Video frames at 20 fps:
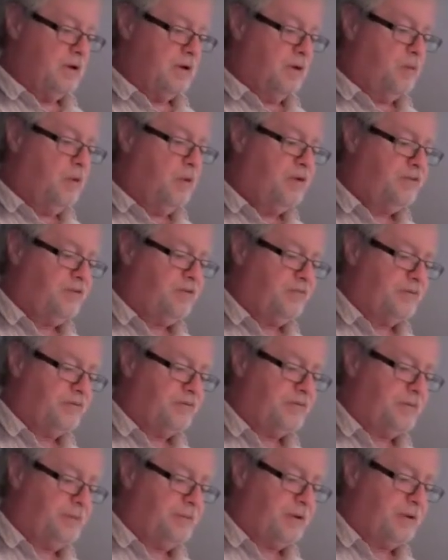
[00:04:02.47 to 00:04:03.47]
Which of us
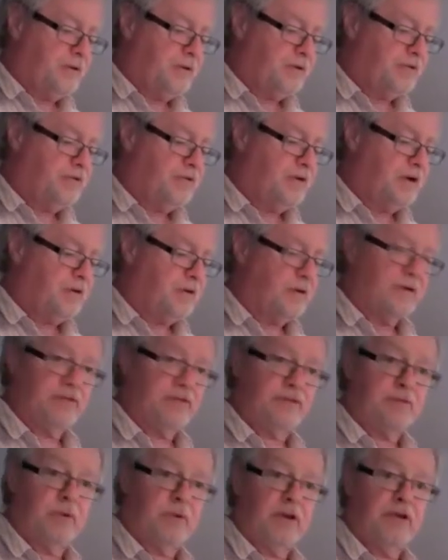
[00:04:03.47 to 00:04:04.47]
appears
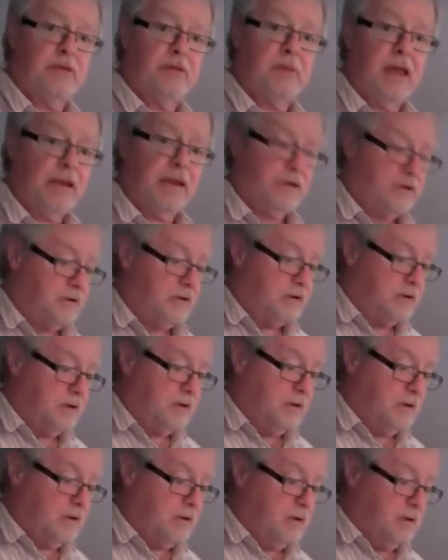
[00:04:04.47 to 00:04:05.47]
dearest when demented?
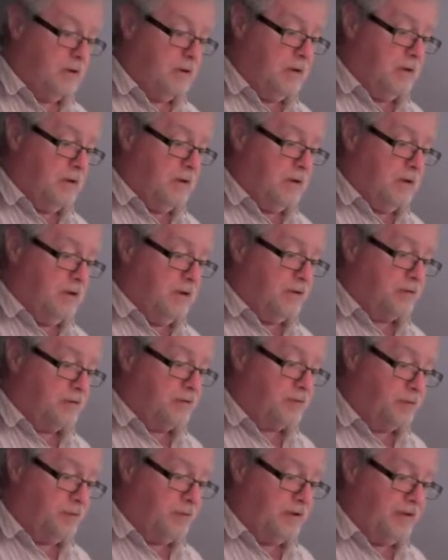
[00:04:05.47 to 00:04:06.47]

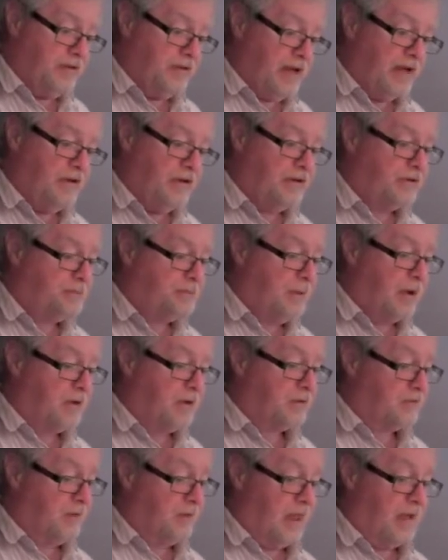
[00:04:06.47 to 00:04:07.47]
Truly that
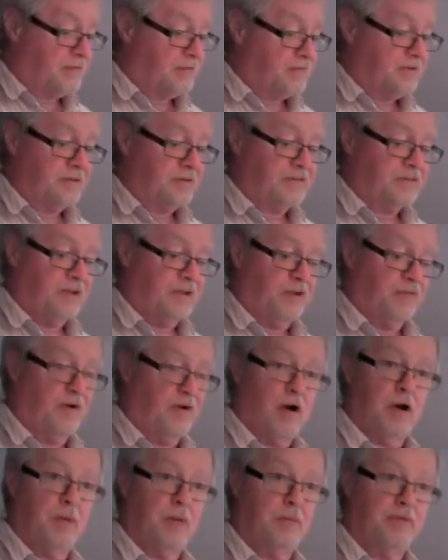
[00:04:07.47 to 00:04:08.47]
inspires lasting
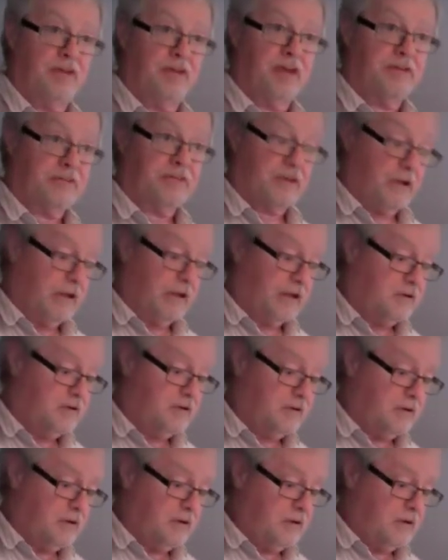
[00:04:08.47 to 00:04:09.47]
self-harm's
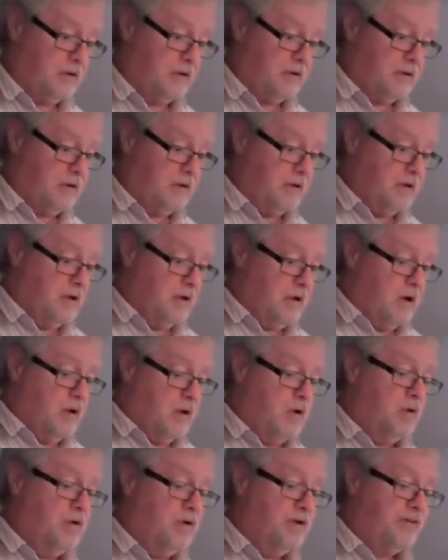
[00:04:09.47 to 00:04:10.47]
escalation.
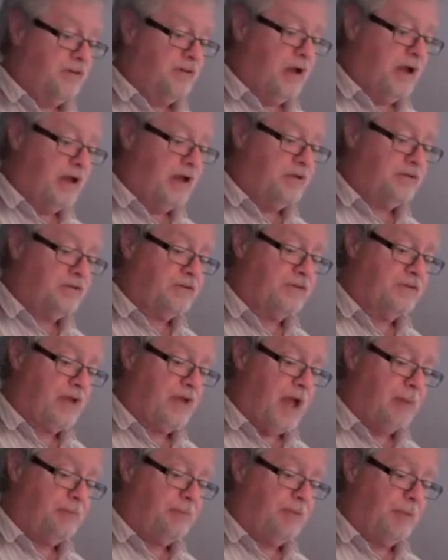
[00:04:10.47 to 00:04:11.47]
Who decides to
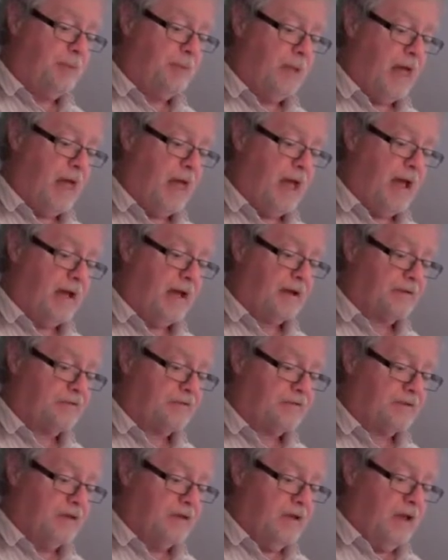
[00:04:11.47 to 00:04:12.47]
zap the
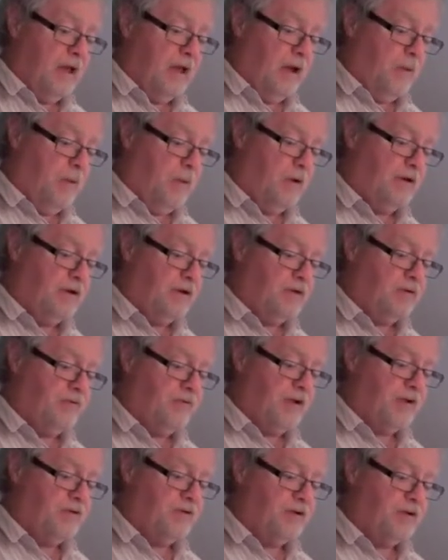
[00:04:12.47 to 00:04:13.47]
blacks? What
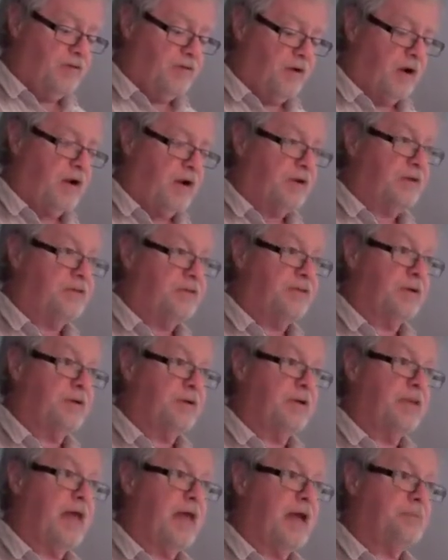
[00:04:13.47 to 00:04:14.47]
intervention of art is there
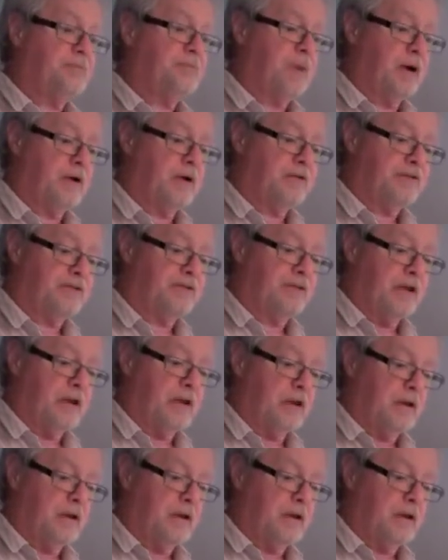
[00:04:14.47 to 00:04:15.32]
in that part's sin?